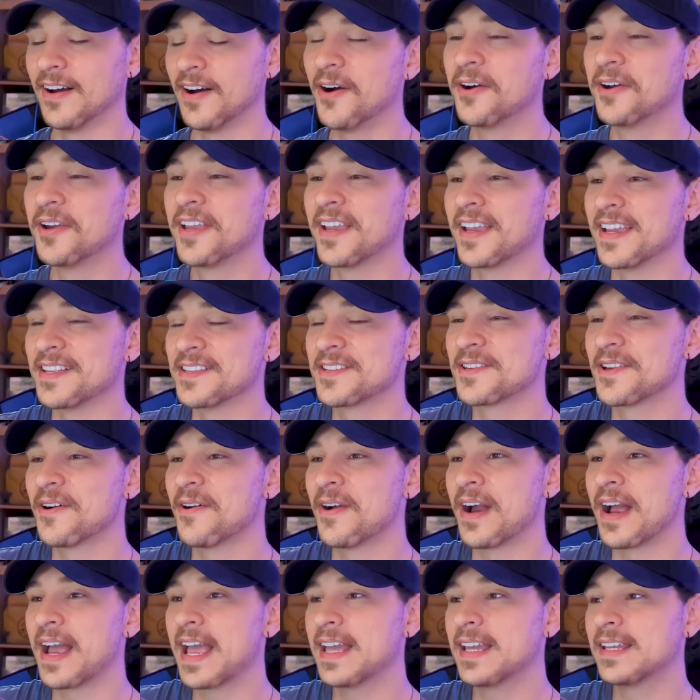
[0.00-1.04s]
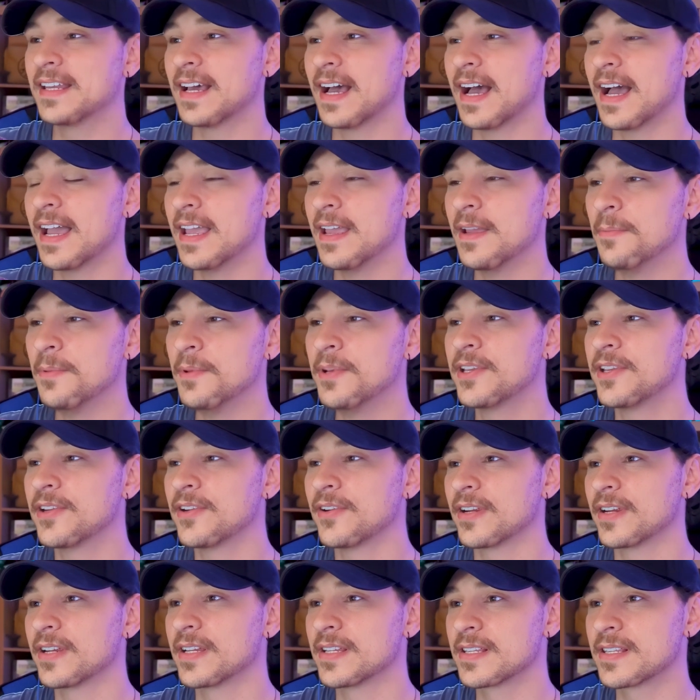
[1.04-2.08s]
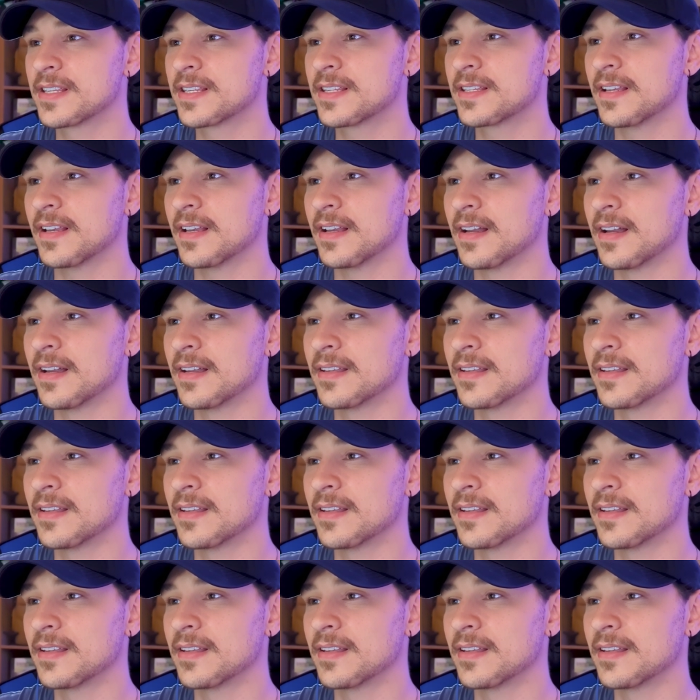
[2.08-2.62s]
Okay, so Ed, I am curious.